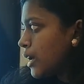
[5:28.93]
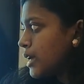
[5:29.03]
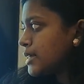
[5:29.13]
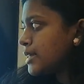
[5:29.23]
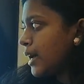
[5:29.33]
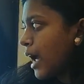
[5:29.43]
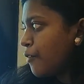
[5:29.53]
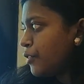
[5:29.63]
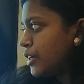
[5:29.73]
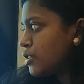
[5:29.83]
Is there
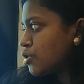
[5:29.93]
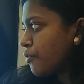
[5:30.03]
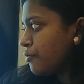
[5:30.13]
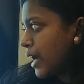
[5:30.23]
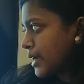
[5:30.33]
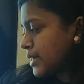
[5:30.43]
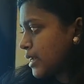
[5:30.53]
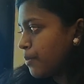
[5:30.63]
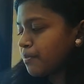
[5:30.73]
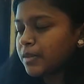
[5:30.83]
evidence of next
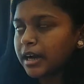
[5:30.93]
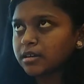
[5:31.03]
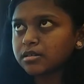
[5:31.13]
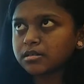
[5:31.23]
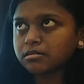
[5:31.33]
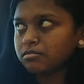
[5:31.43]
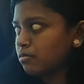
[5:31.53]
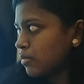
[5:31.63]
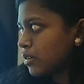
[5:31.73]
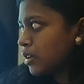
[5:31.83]
step? That is,
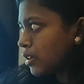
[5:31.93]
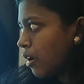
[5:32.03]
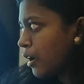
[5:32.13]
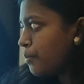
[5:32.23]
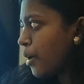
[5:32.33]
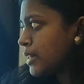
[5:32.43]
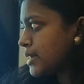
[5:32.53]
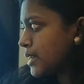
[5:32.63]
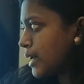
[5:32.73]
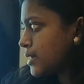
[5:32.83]
the third point
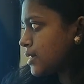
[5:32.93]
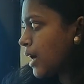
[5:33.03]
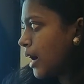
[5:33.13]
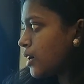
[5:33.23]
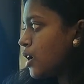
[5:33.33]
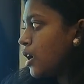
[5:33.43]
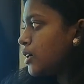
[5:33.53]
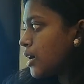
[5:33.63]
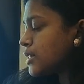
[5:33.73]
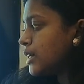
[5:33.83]
states that
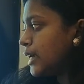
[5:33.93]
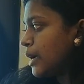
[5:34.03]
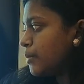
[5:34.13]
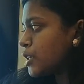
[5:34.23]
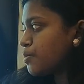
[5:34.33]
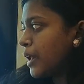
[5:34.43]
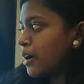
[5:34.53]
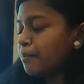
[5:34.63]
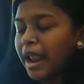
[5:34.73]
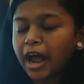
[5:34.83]
does the team display a
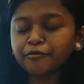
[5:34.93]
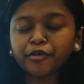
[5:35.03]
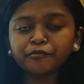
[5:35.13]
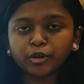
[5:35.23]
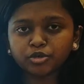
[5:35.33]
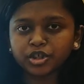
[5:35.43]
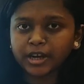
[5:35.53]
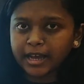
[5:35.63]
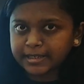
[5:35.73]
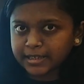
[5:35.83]
plan for future
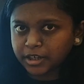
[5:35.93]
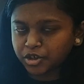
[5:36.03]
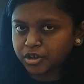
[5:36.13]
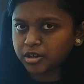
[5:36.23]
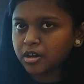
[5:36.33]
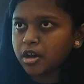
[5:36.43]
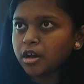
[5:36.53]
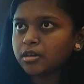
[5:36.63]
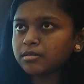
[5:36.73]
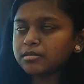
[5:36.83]
extension?
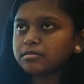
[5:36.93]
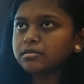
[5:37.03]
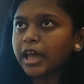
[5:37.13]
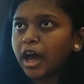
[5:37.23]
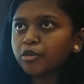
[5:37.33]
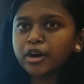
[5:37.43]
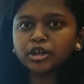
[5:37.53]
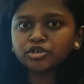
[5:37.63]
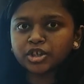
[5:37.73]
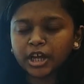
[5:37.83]
They are going
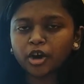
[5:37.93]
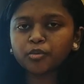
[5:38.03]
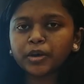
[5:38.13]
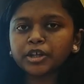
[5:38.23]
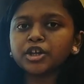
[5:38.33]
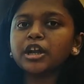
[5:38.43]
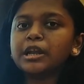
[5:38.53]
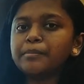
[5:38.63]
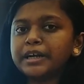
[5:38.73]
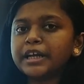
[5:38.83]
to check out whether you are
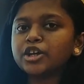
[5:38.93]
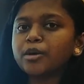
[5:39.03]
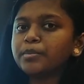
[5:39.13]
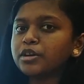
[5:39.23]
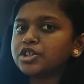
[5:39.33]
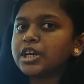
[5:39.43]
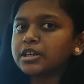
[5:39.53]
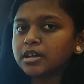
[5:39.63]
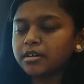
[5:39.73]
limiting your project